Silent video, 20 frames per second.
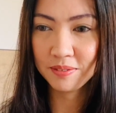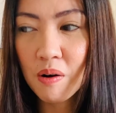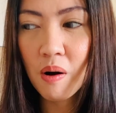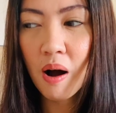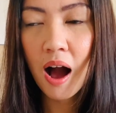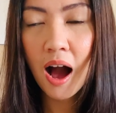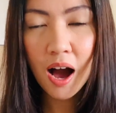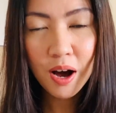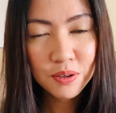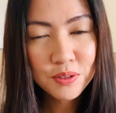
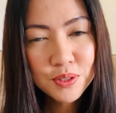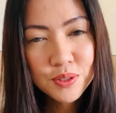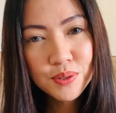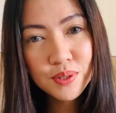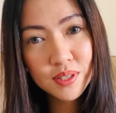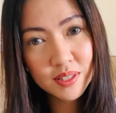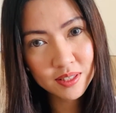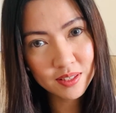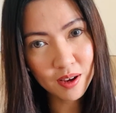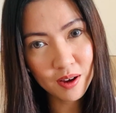How do
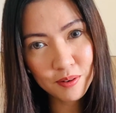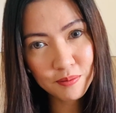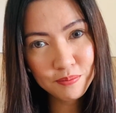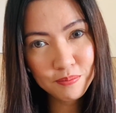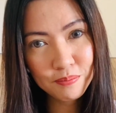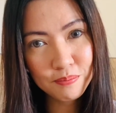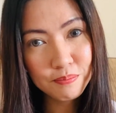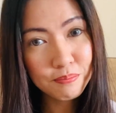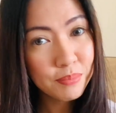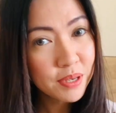
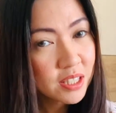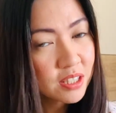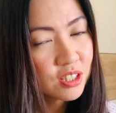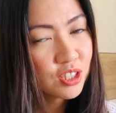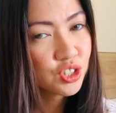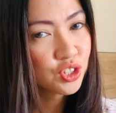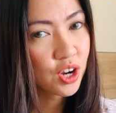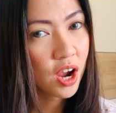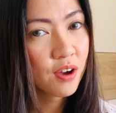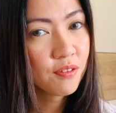some beat the
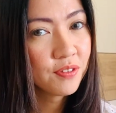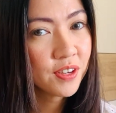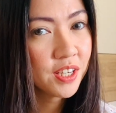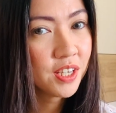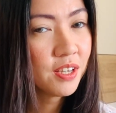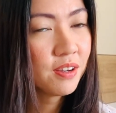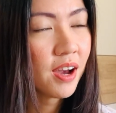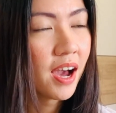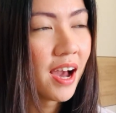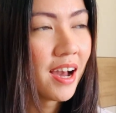traffic,
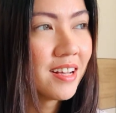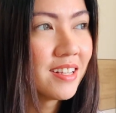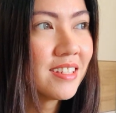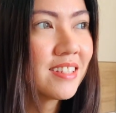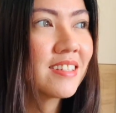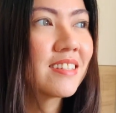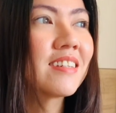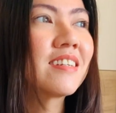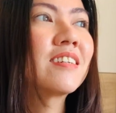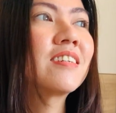you
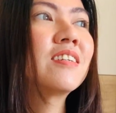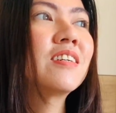ask?